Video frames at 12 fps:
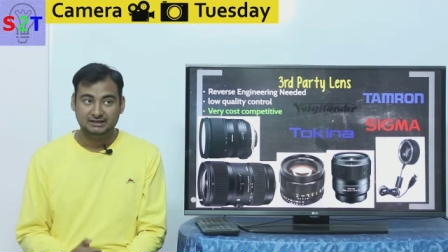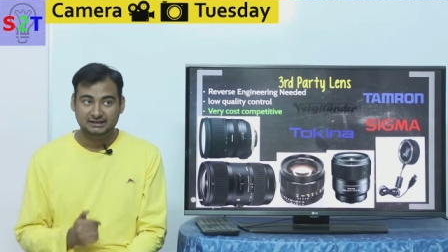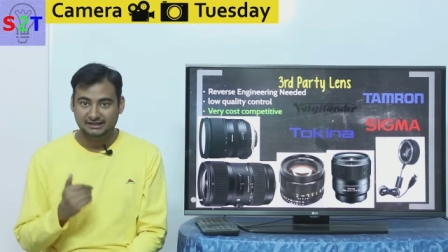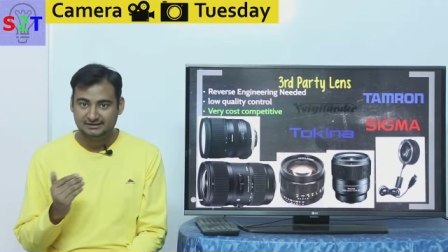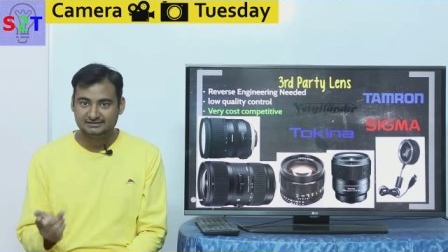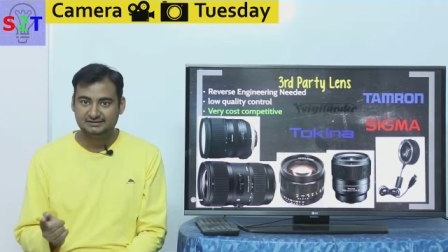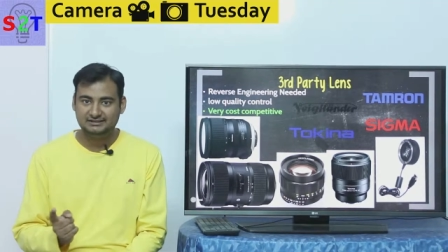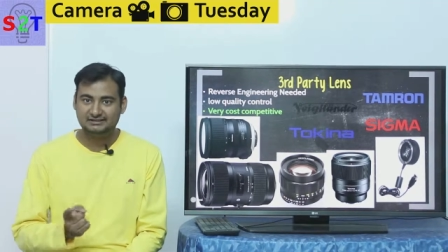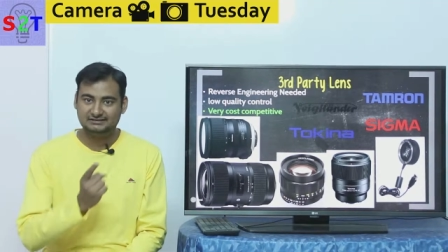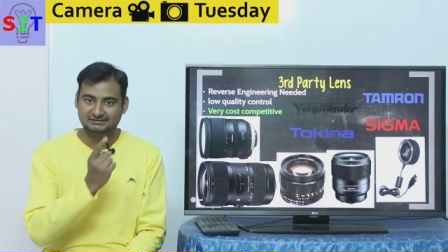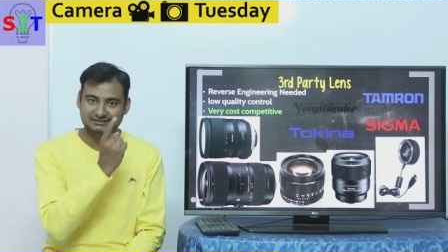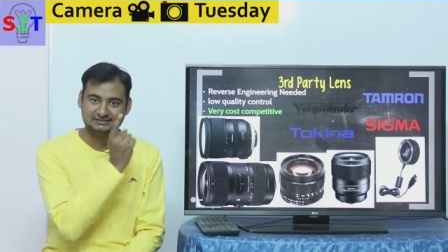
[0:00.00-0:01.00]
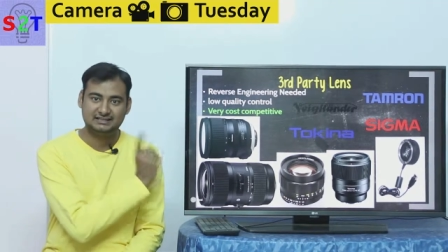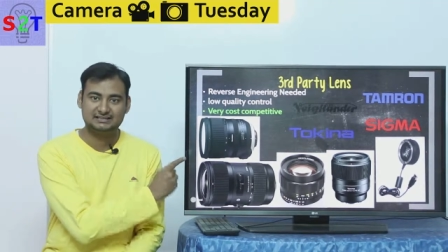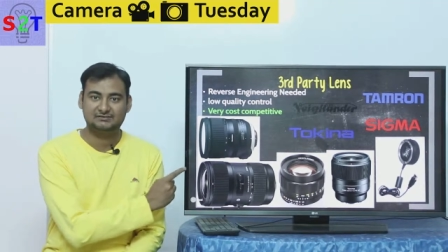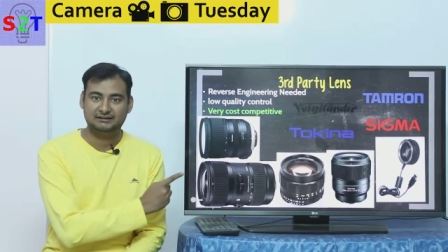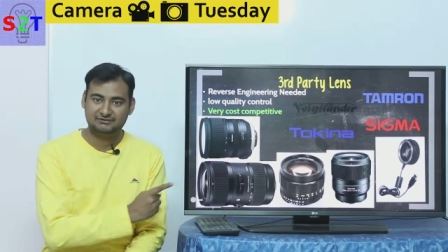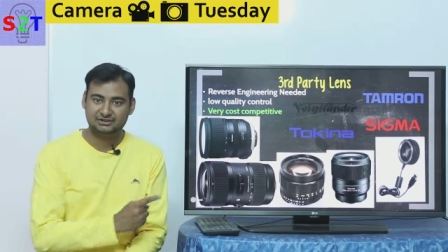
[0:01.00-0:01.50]
Here's the deal. This
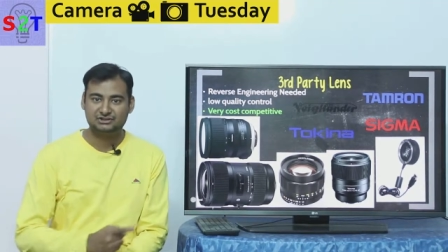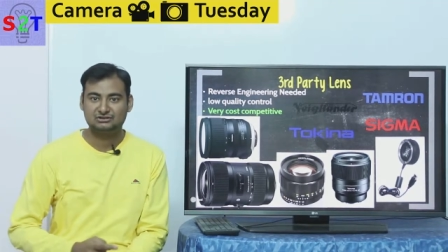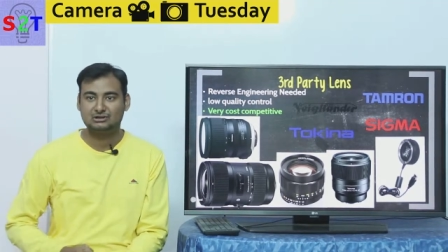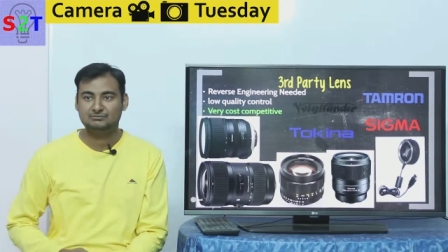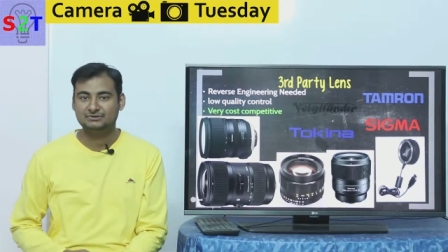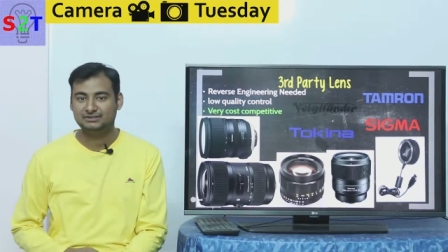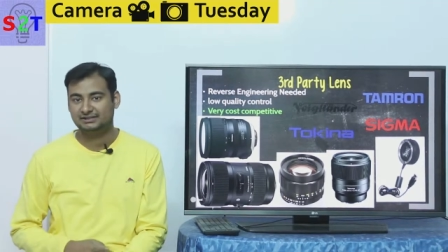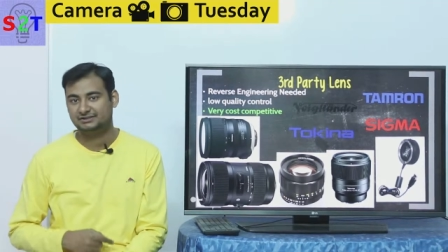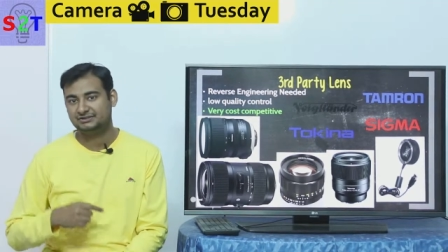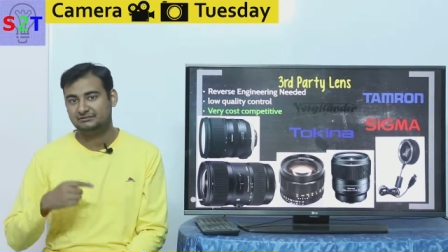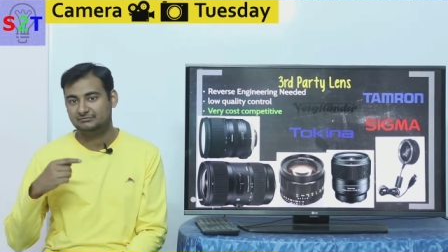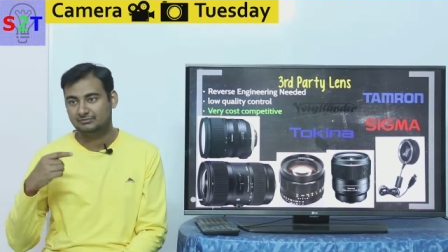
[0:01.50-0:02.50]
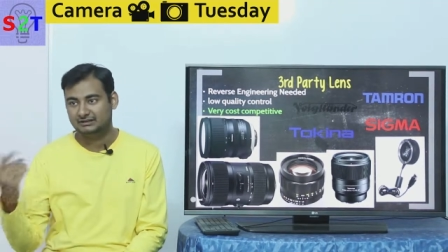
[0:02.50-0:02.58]
has vibration compensation,